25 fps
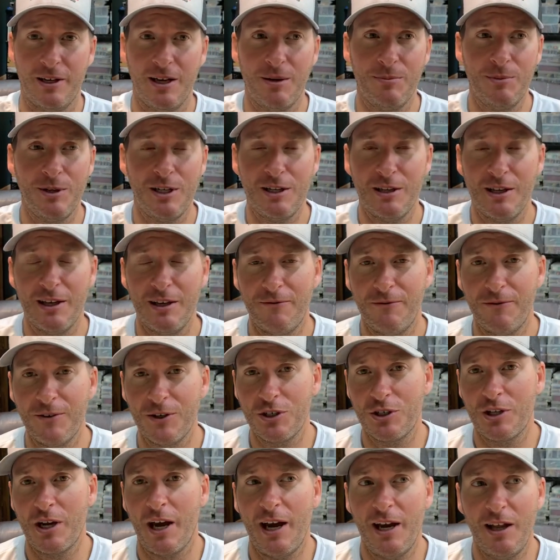I mean, they
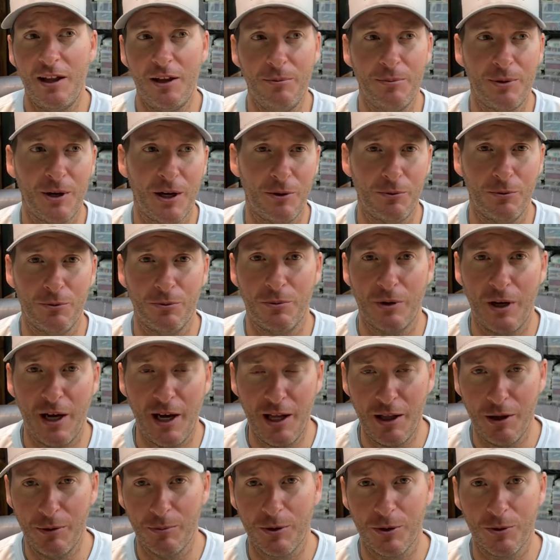fish halibut
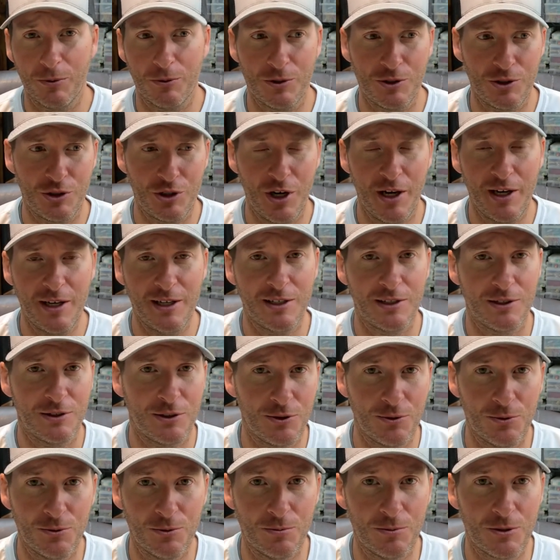with giant
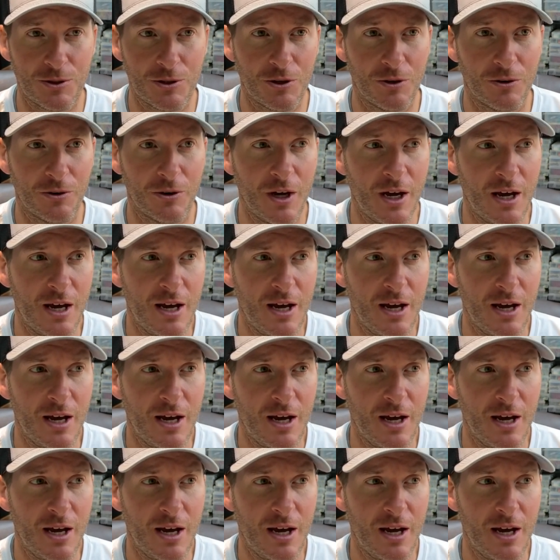tubes. So